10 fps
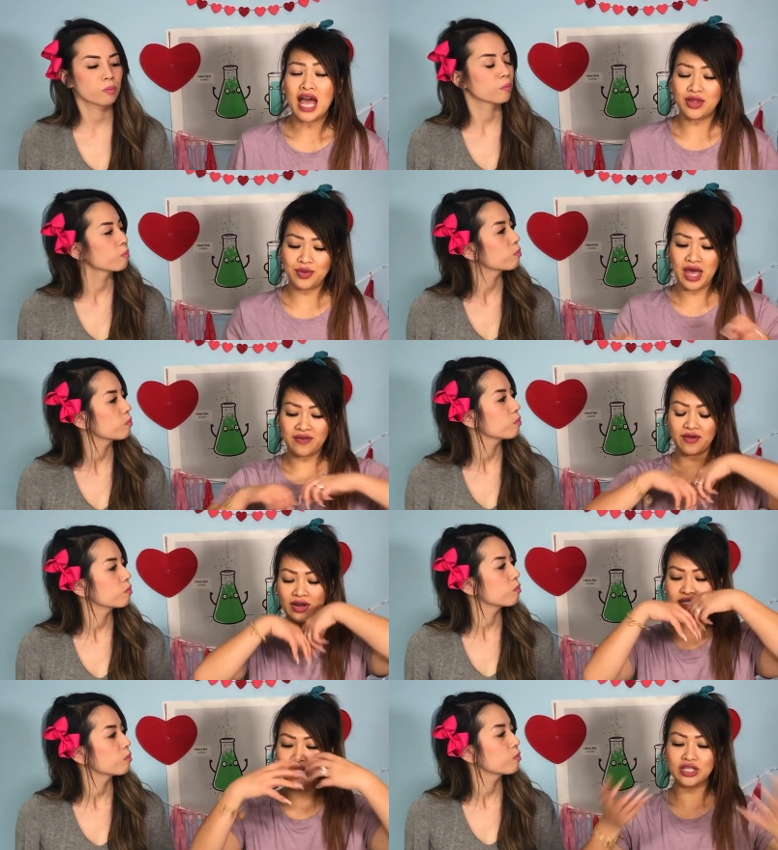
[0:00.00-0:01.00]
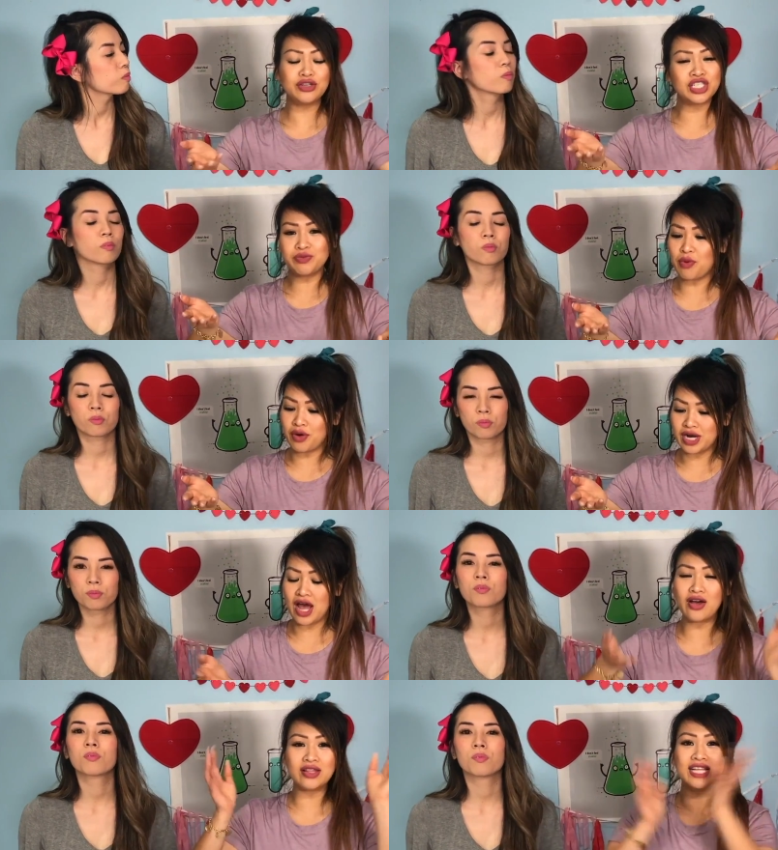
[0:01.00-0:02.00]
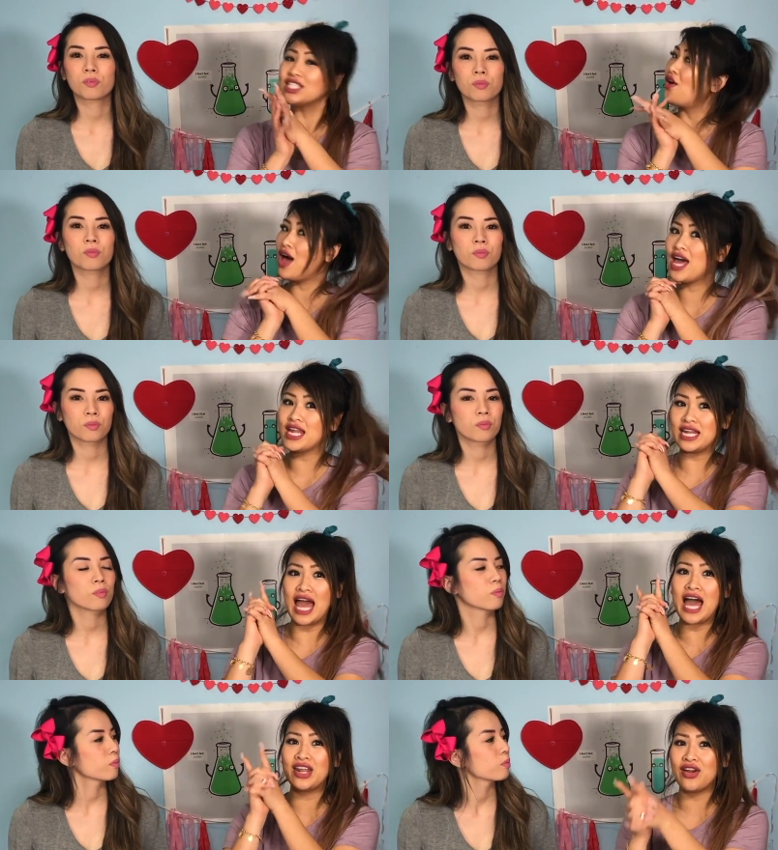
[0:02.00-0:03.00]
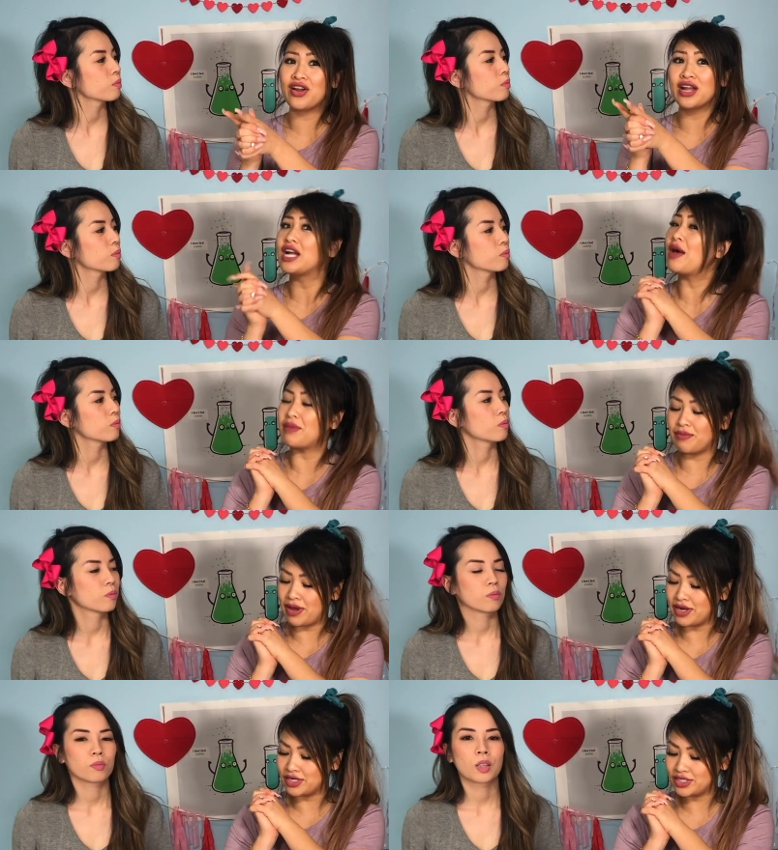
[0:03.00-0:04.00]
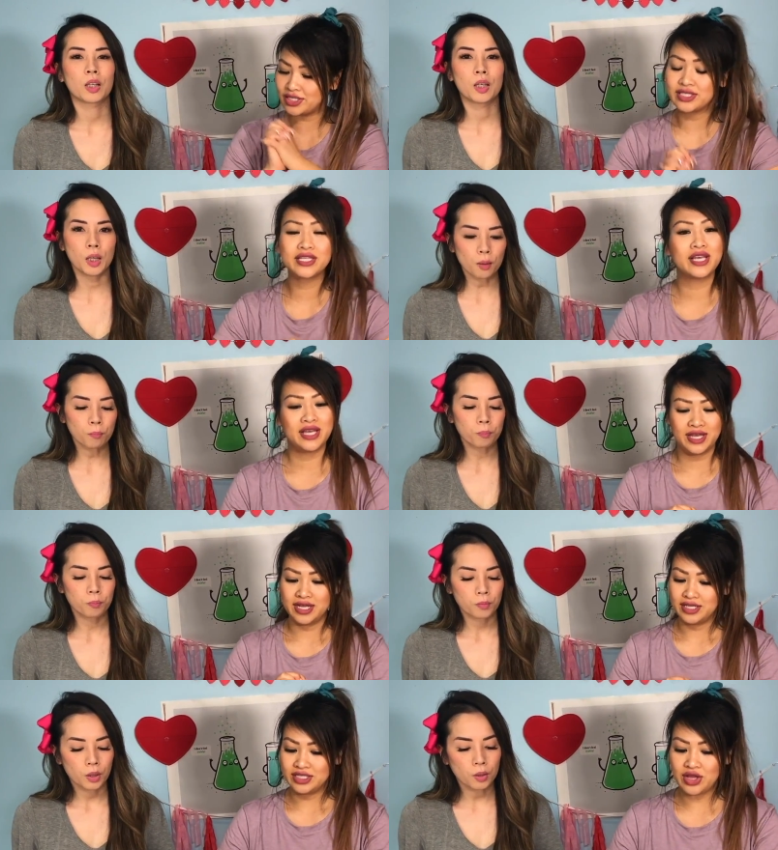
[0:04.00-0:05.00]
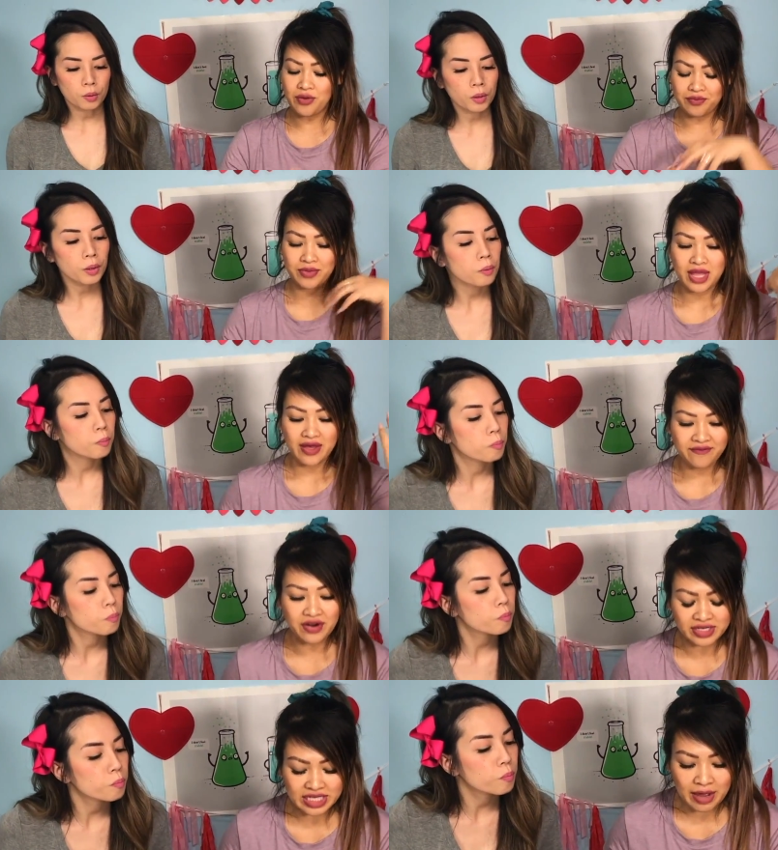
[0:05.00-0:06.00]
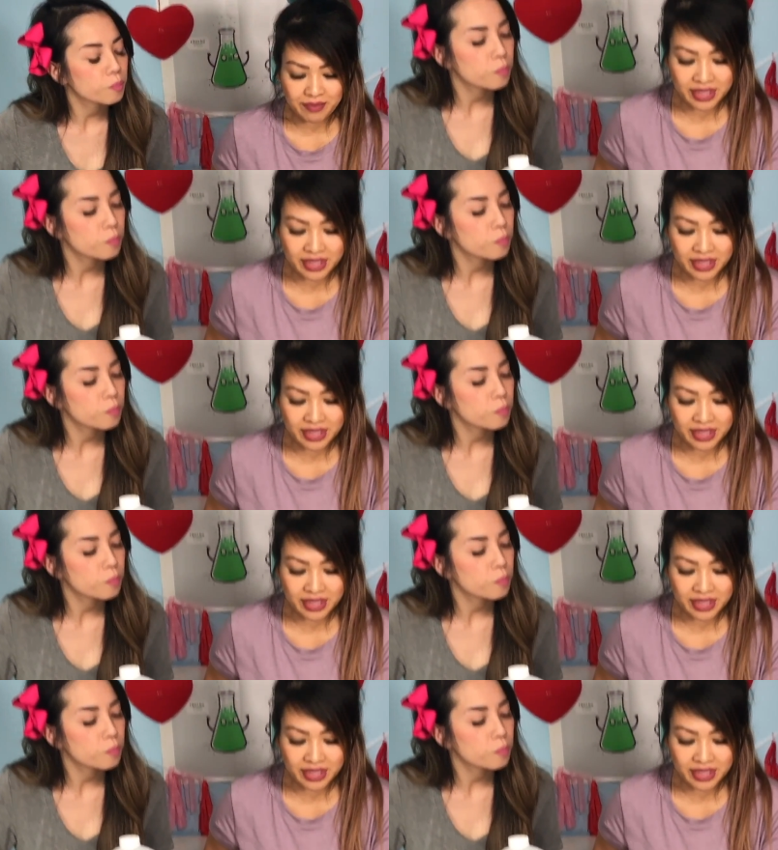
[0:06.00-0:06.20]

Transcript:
Speaker 1: Now that we have our solution poured out, let's go ahead and add our gummy bears. Yep. So first up